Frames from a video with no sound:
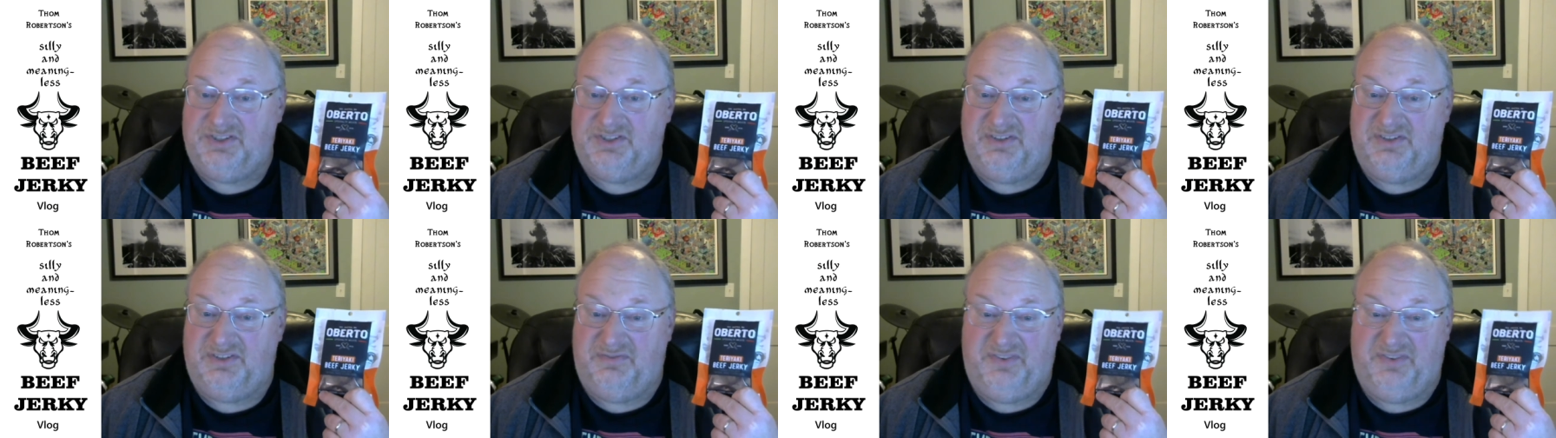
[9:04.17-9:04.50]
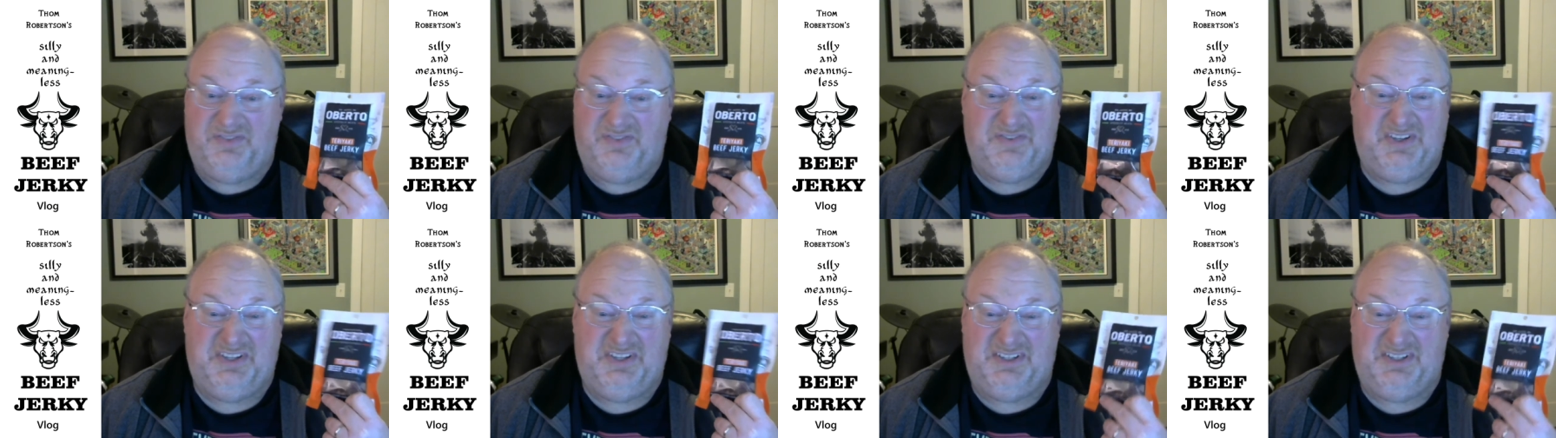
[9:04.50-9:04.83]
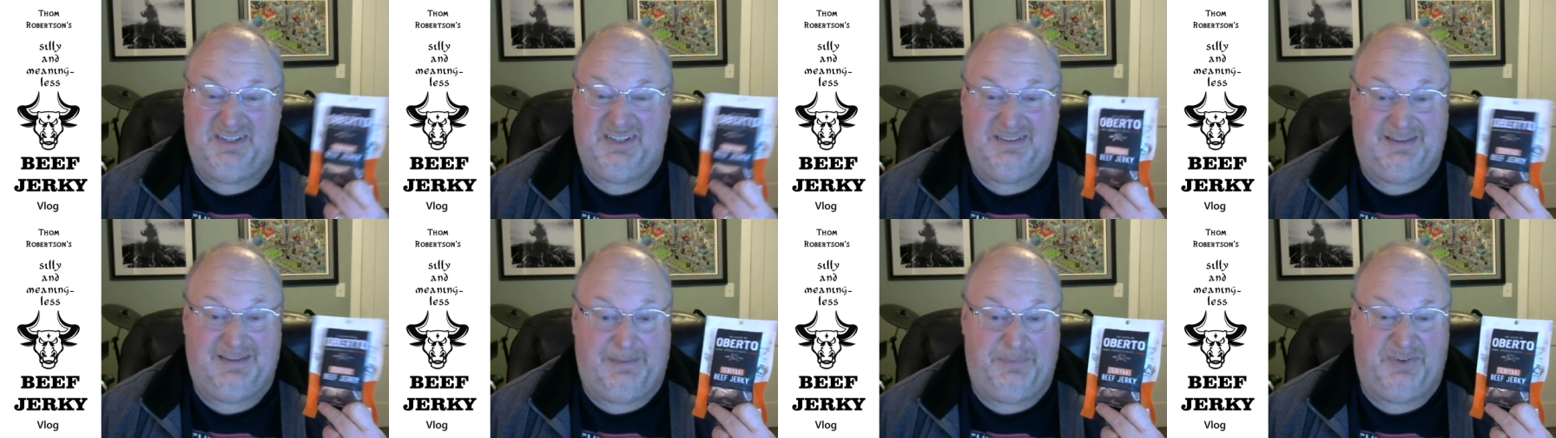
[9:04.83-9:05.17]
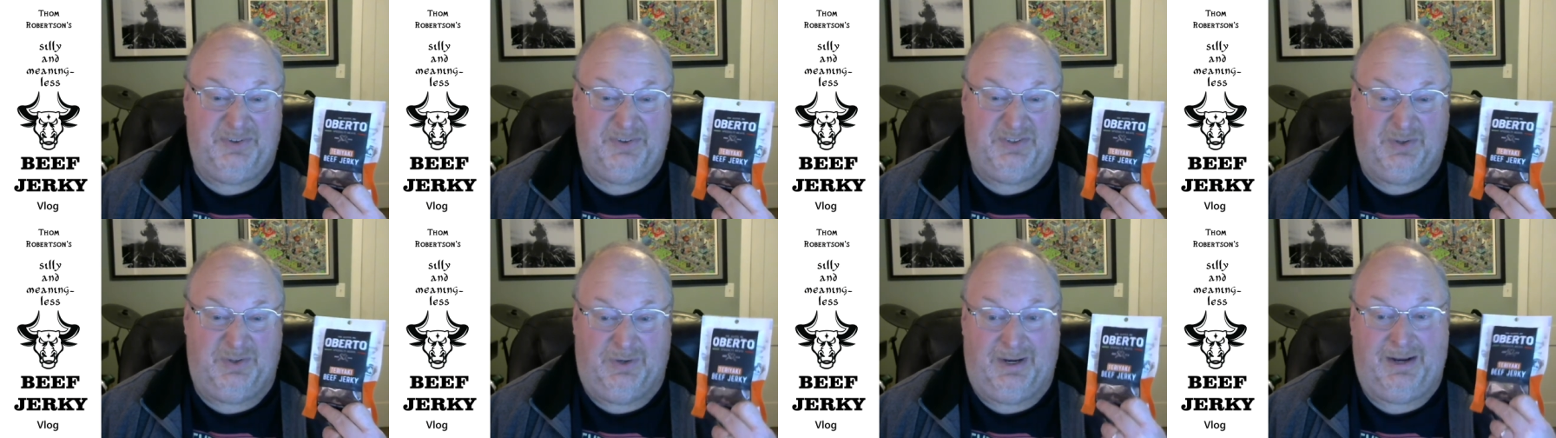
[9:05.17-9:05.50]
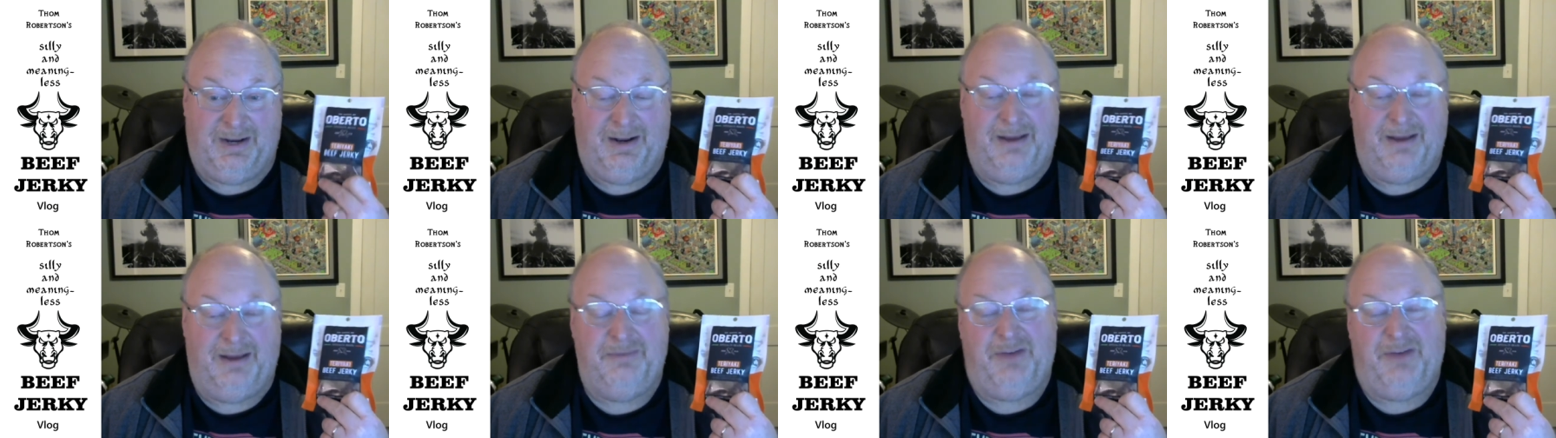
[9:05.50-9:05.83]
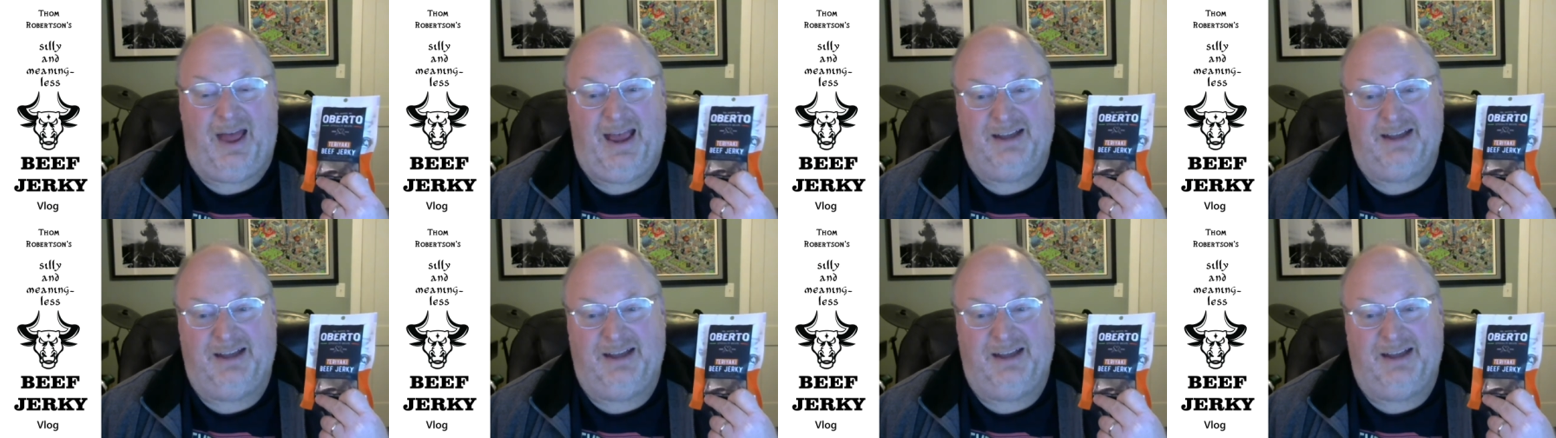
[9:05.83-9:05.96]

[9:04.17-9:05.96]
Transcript: is the 56th episode, and I've